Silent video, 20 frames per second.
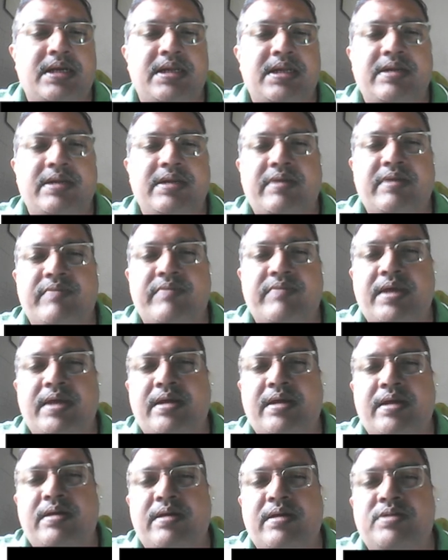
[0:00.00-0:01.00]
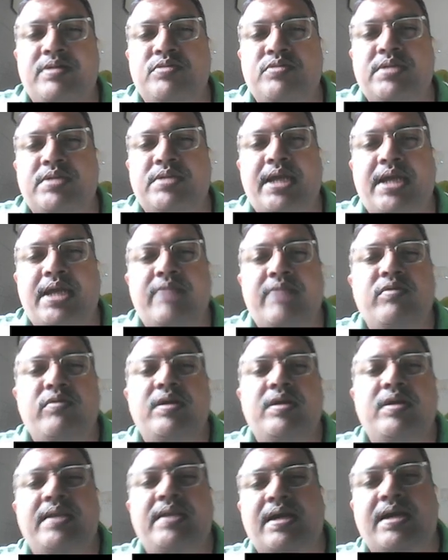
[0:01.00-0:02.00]
if they 2-3
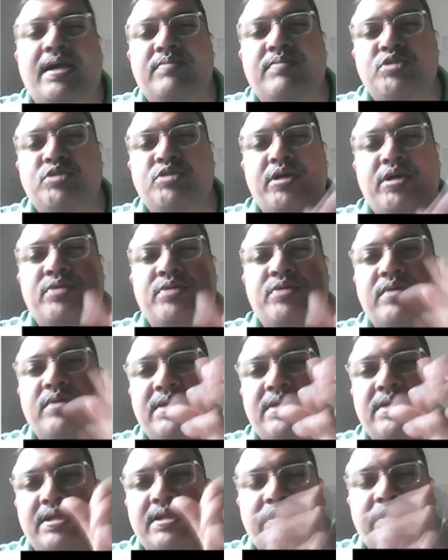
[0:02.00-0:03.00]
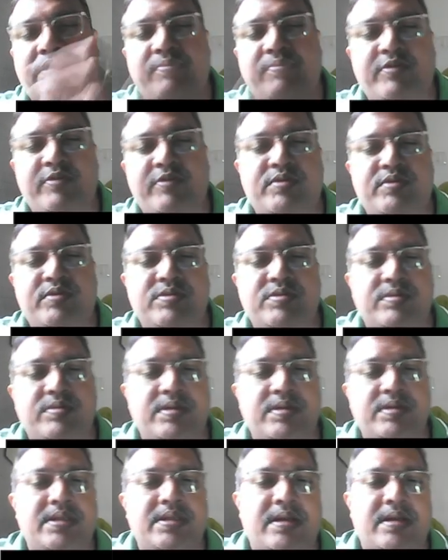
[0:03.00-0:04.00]
alveoli they come join together,
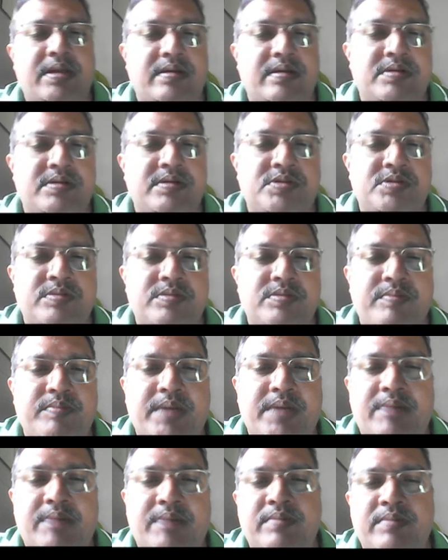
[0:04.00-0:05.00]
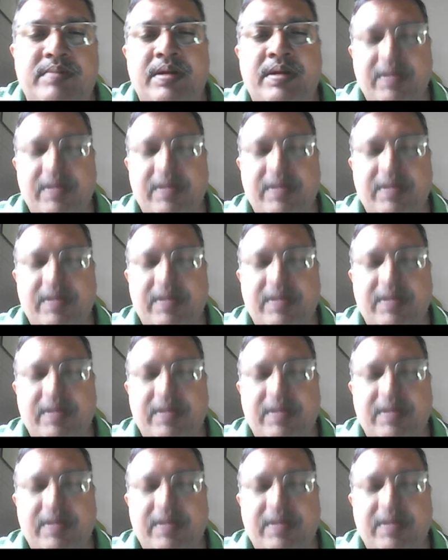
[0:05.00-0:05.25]
that become